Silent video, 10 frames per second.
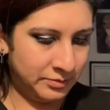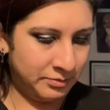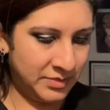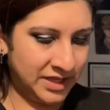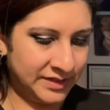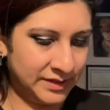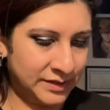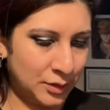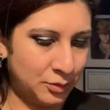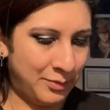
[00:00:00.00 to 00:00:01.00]
makes its
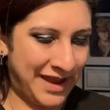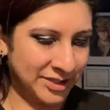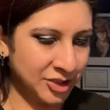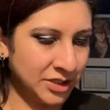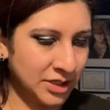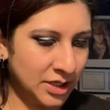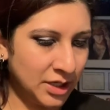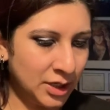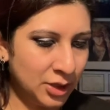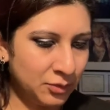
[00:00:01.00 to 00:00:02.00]
own magic.
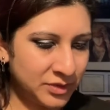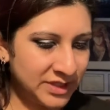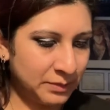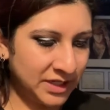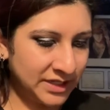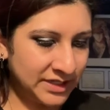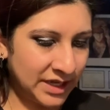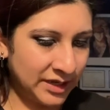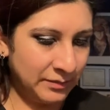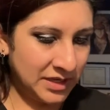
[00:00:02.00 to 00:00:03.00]
Once upon a
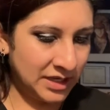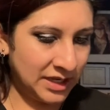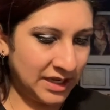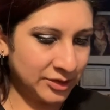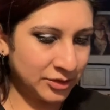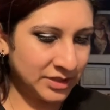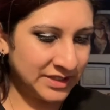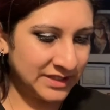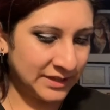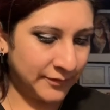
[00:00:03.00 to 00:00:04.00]
time, an angel and a
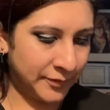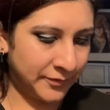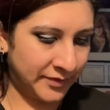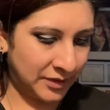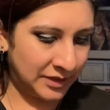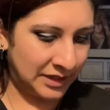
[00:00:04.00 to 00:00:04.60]
devil fell in